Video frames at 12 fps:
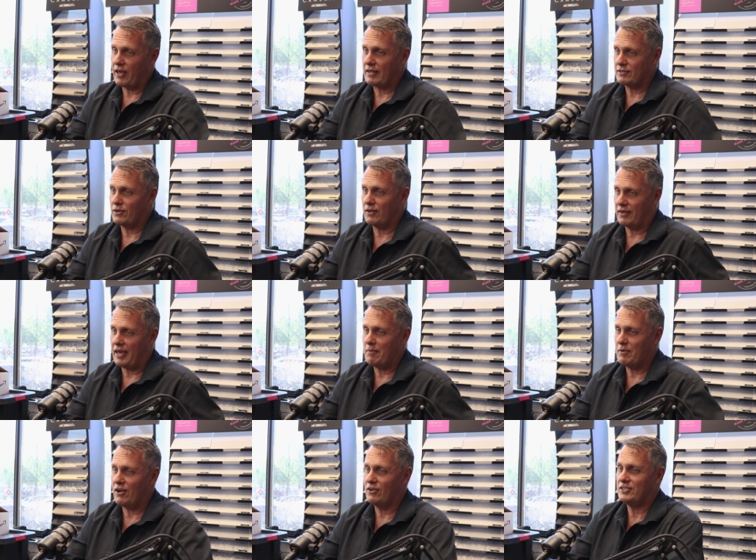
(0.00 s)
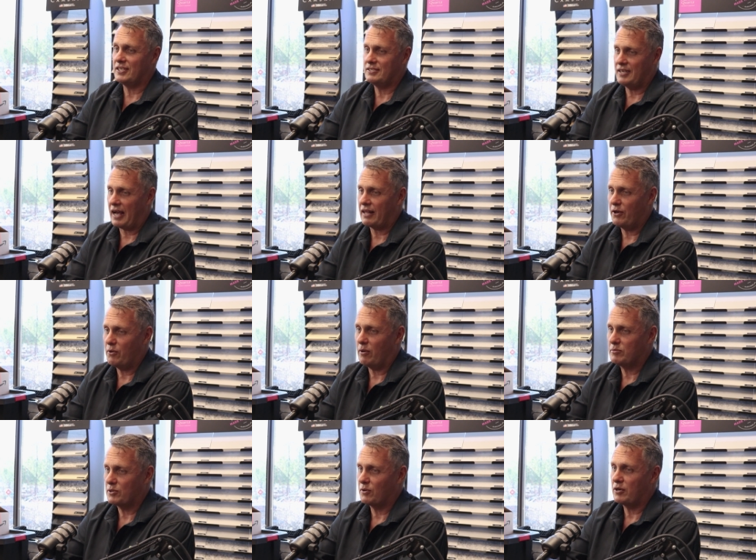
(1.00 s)
the other side of the camera knows exactly who
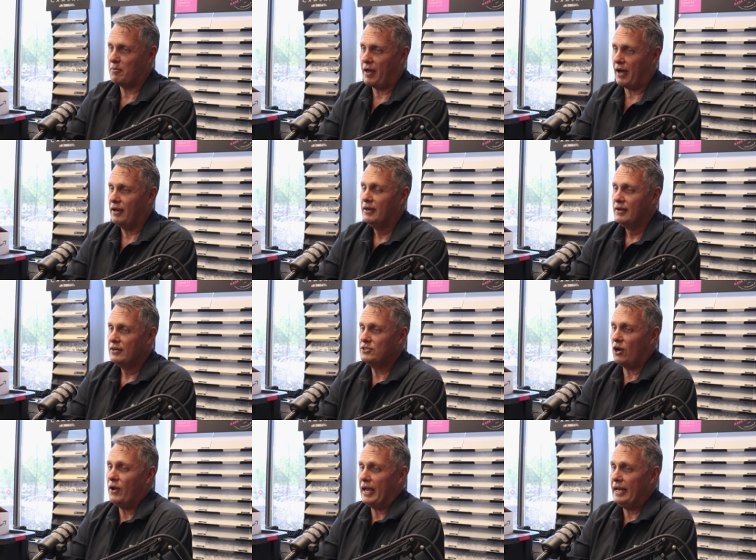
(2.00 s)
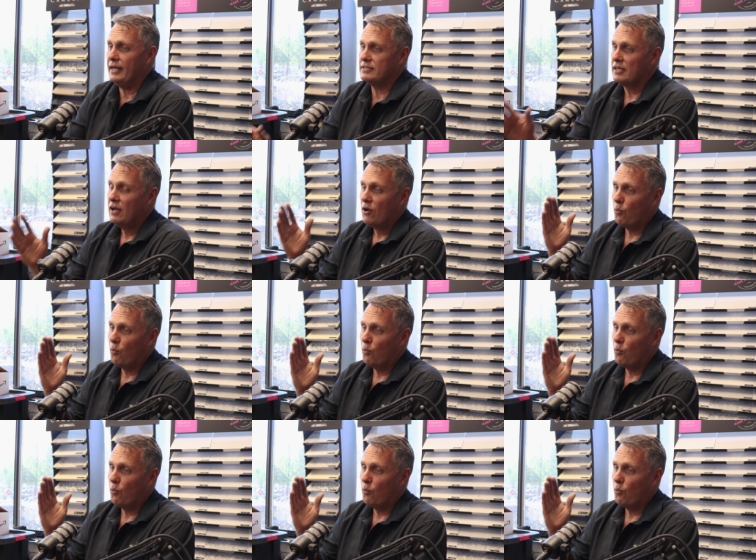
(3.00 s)
I'm talking about. So it is.